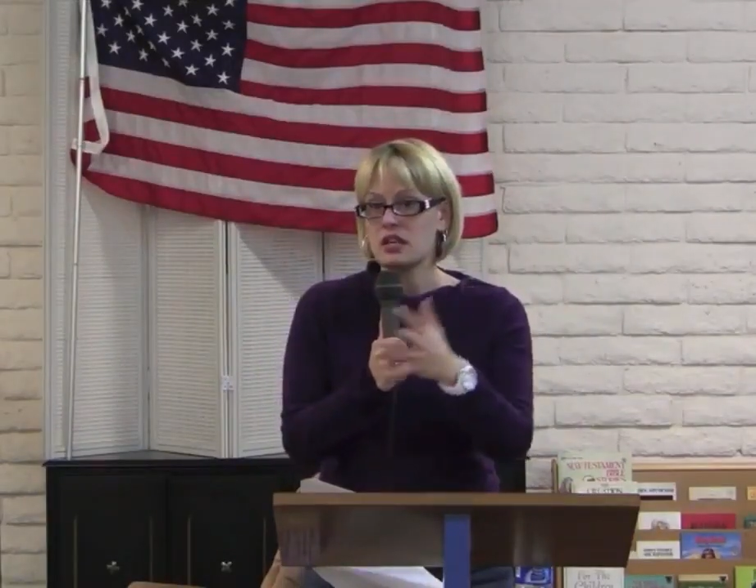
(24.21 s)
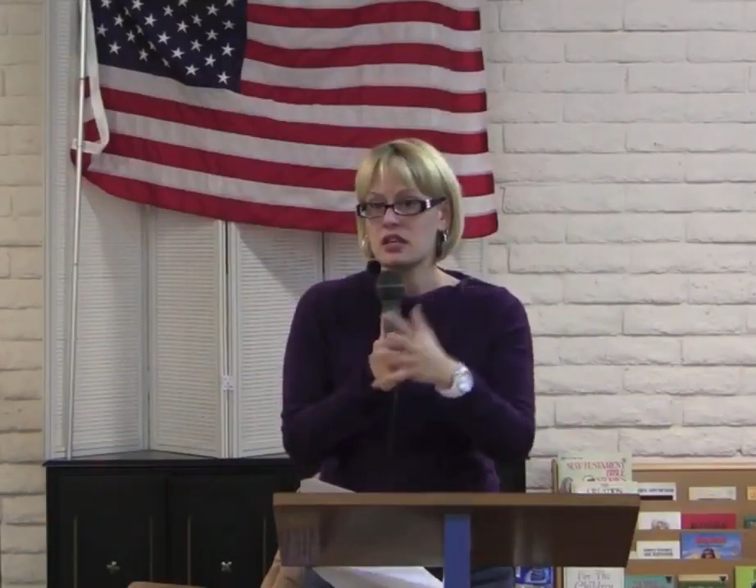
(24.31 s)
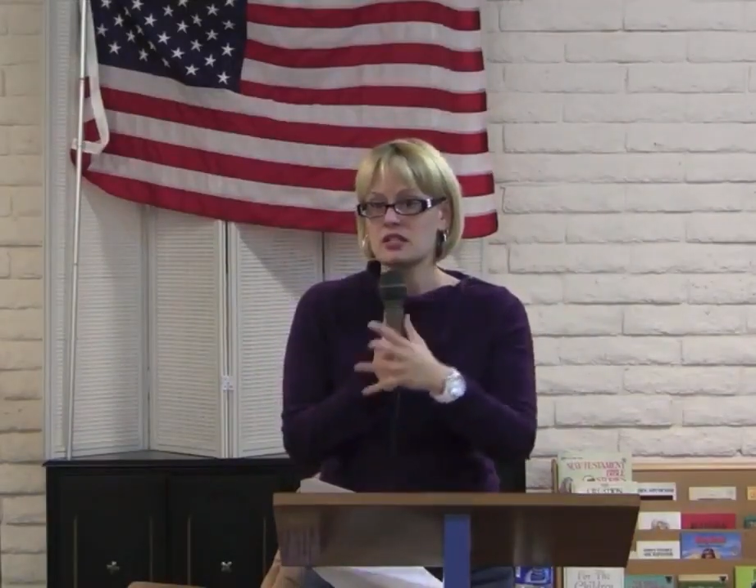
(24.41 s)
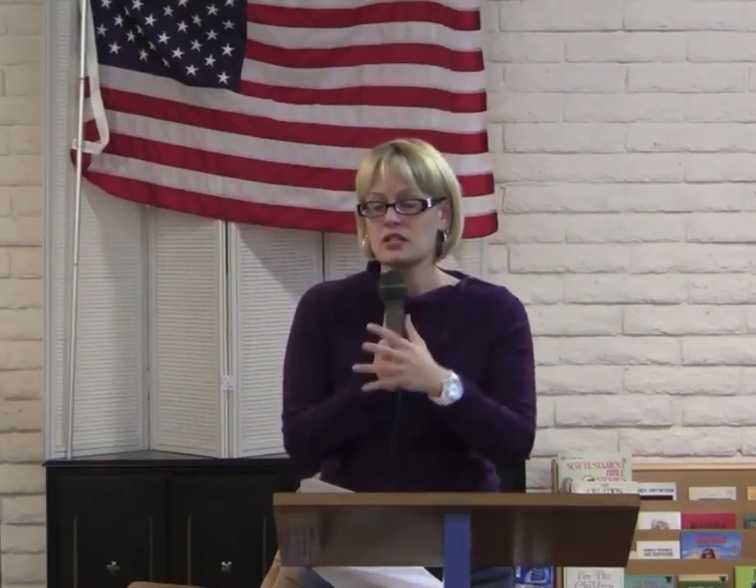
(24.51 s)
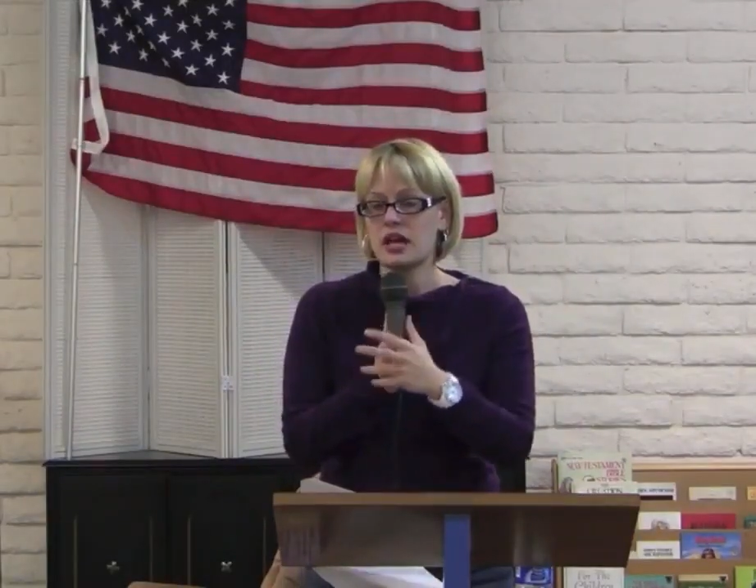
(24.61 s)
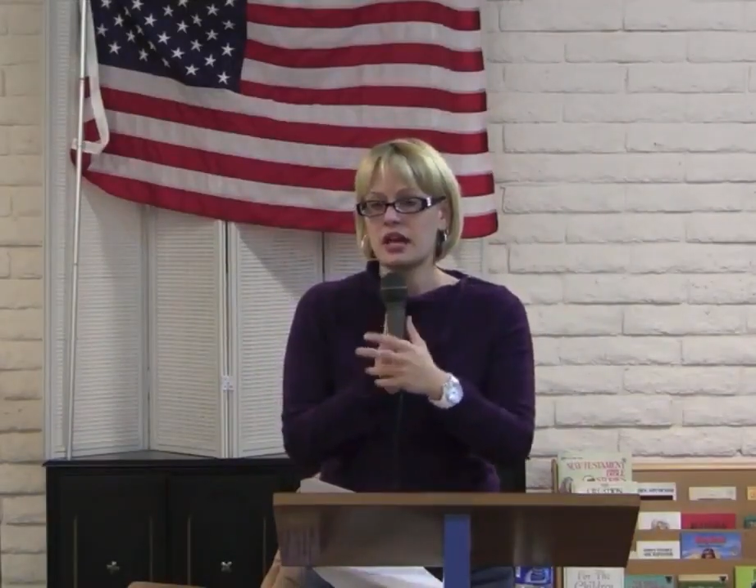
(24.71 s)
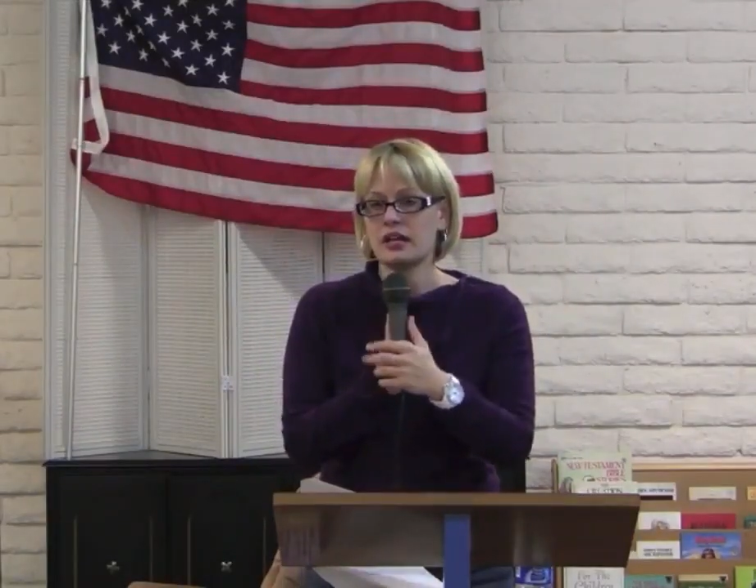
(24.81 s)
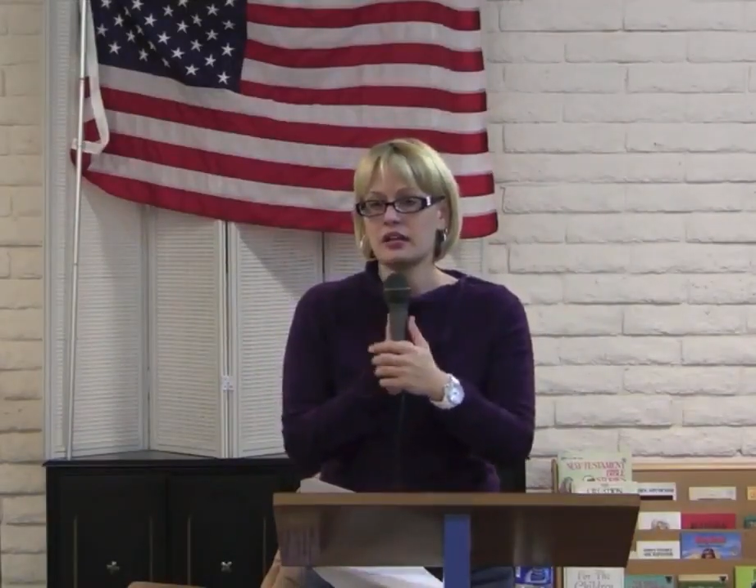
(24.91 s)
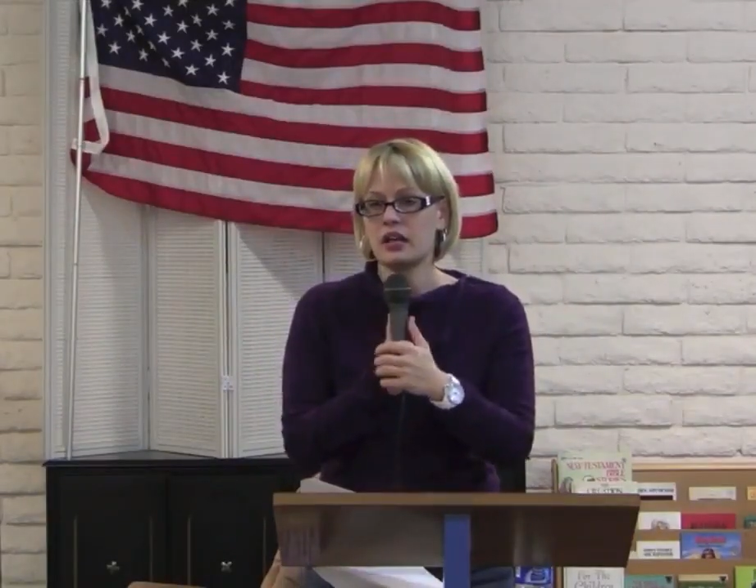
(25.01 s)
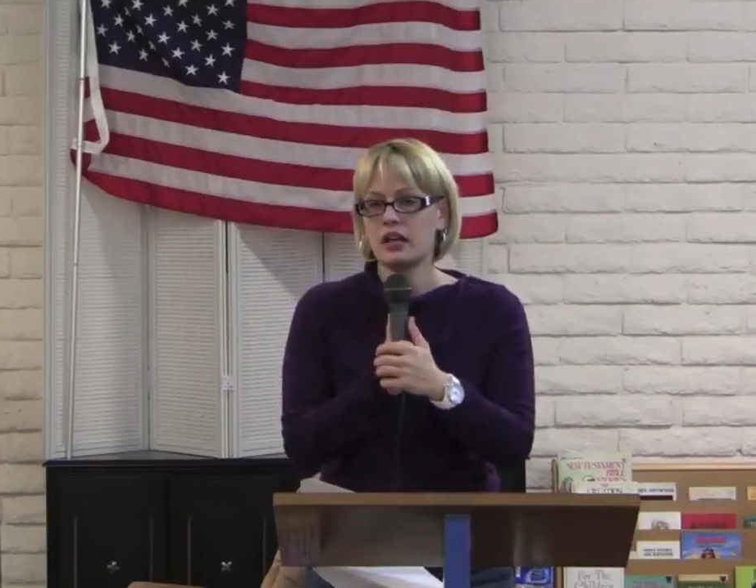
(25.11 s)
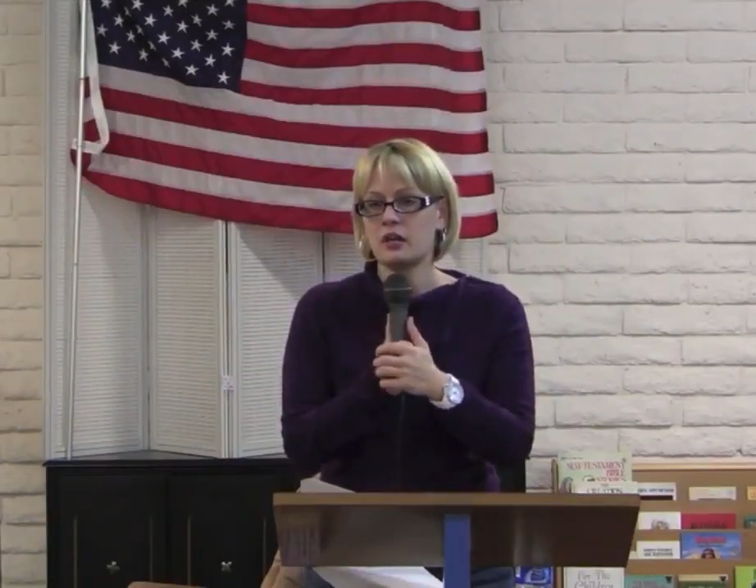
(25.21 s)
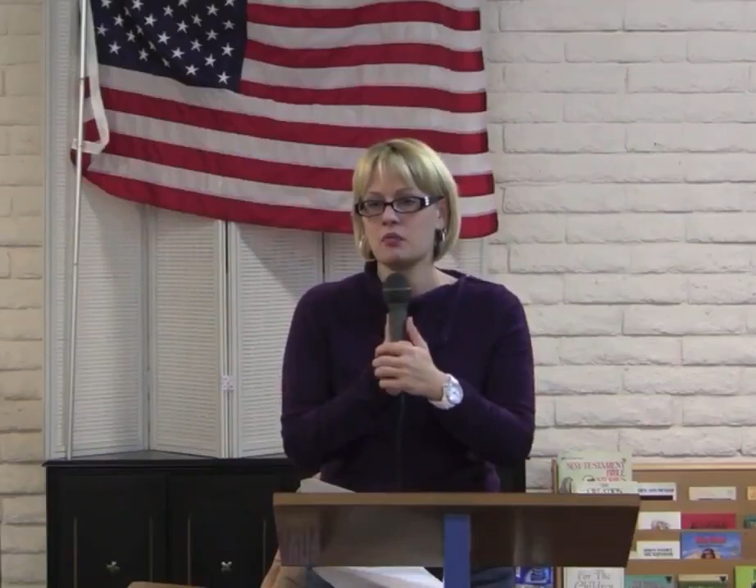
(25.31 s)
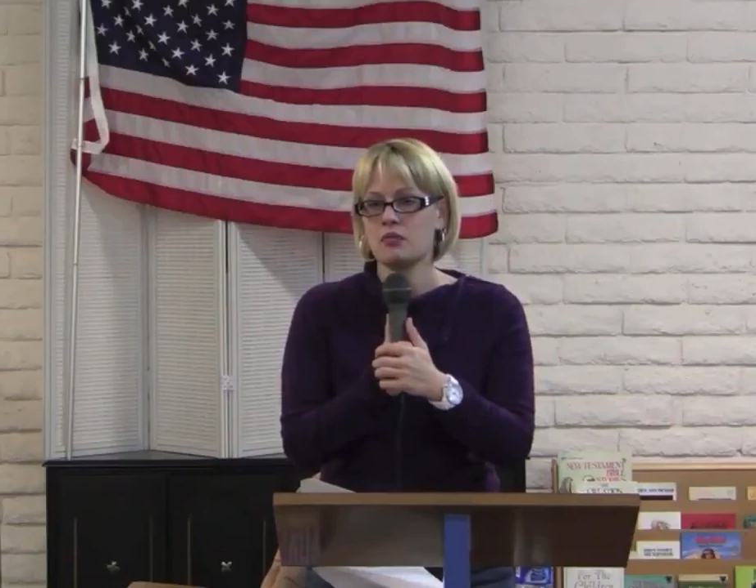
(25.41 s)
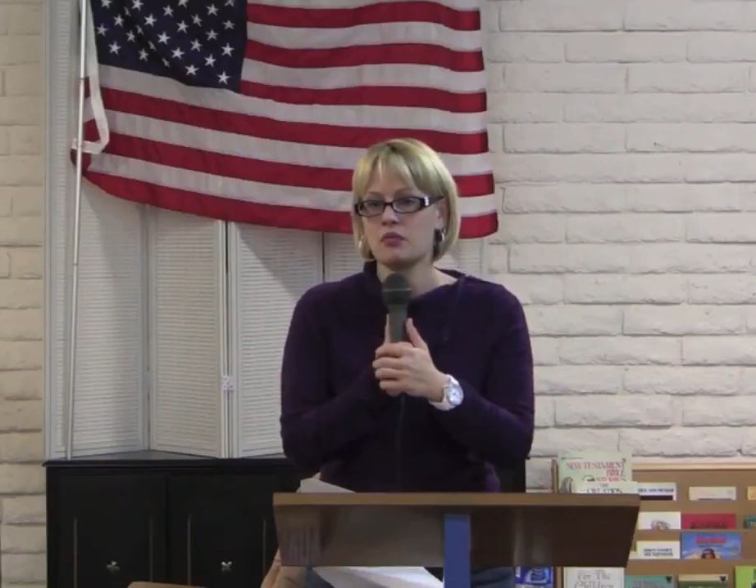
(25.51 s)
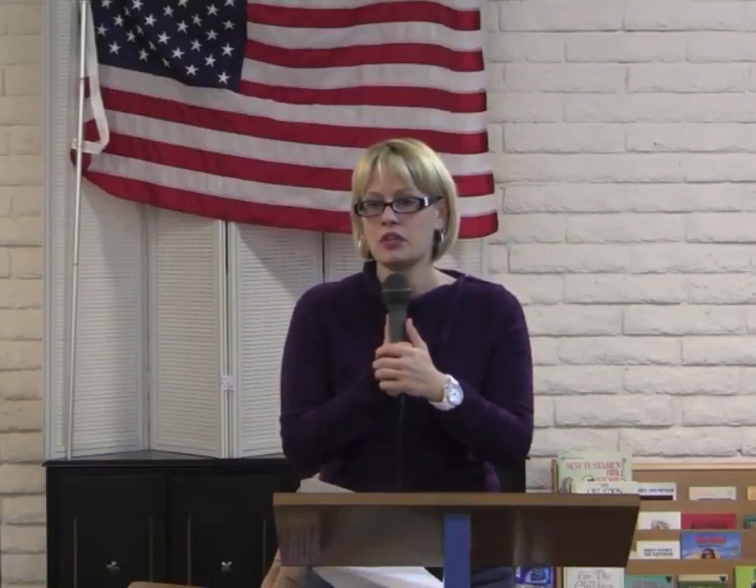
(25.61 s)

is that um,